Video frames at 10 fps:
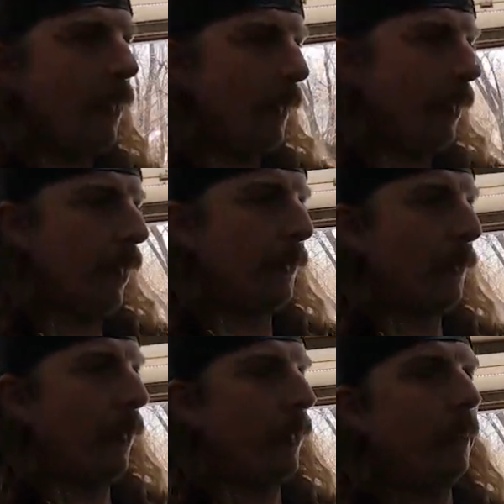I tied up
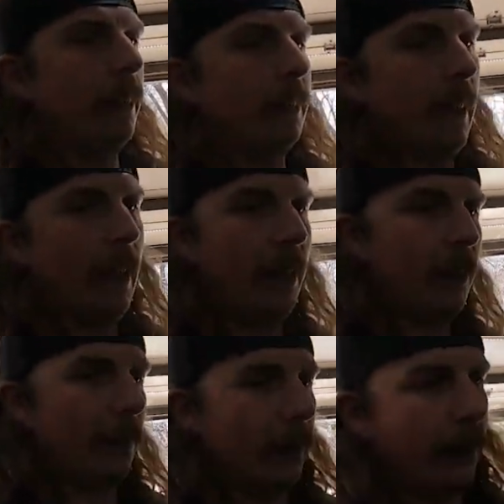some wiring to the
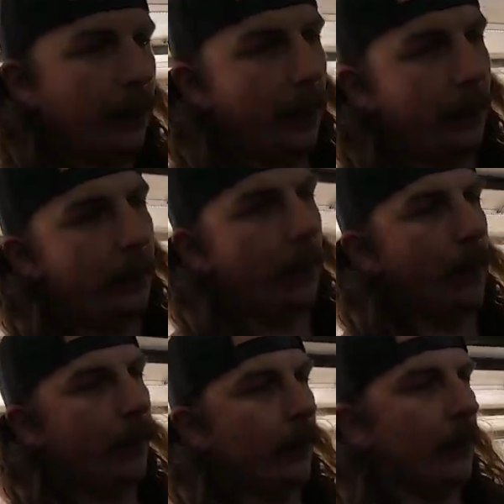dash. We're gonna tie up the
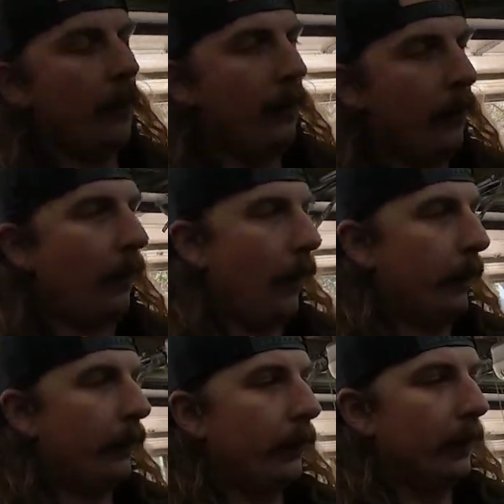wiring
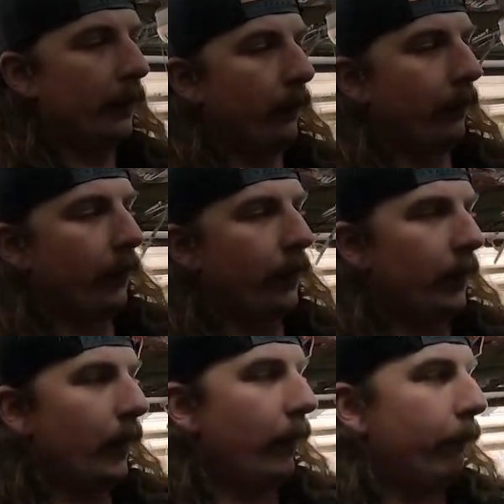underneath
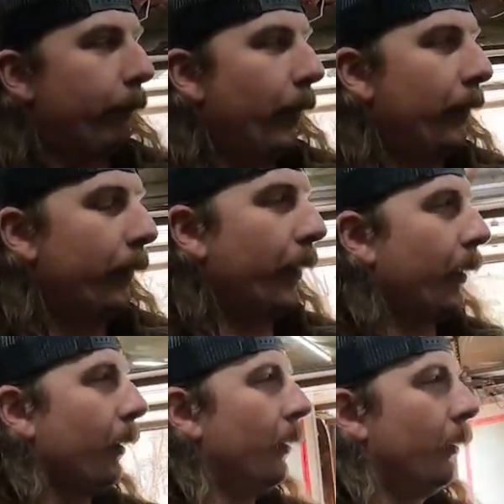the uh, front
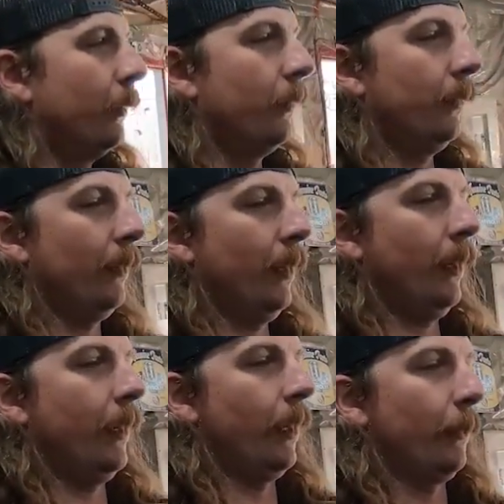there. Uh,
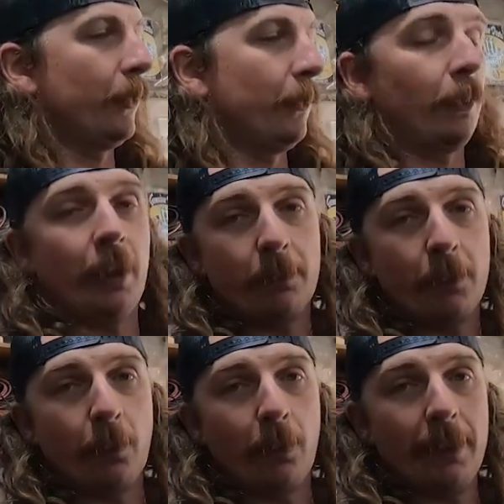I got to put some
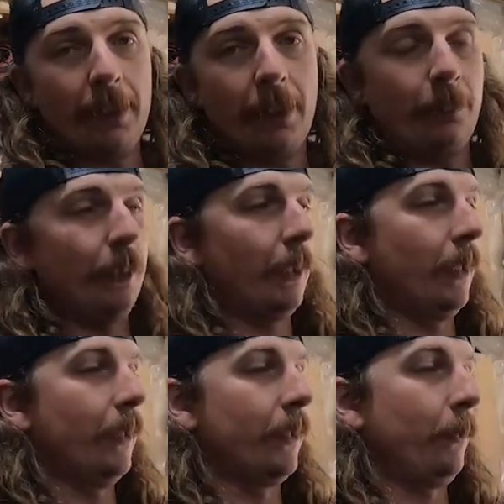transmission oil in it
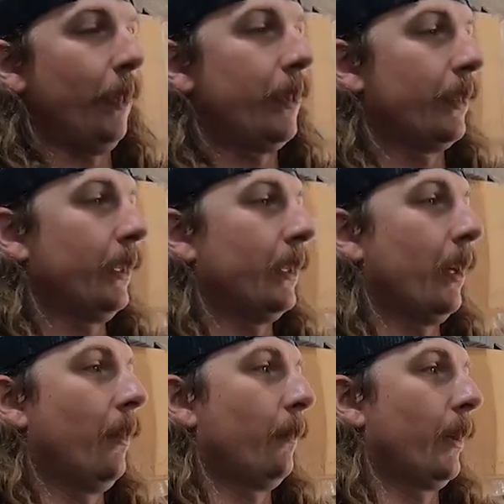because a bunch
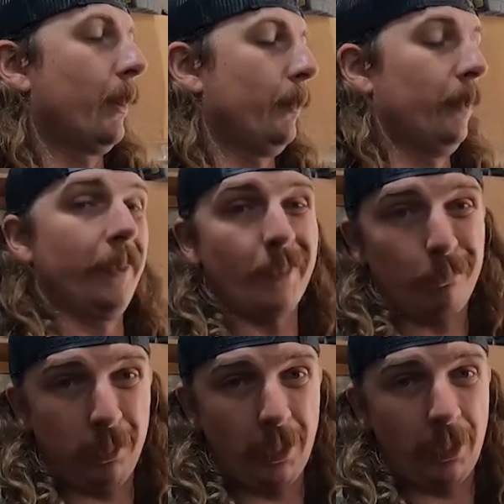leaked out when I pulled this
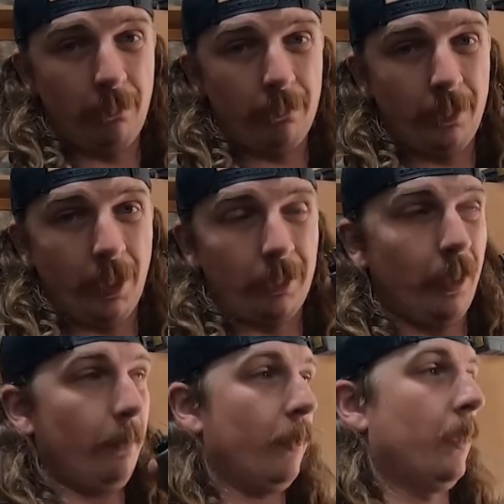plug out. Tech
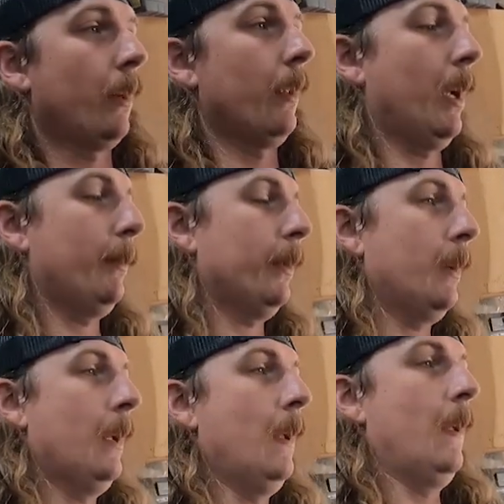tip, that'll happen.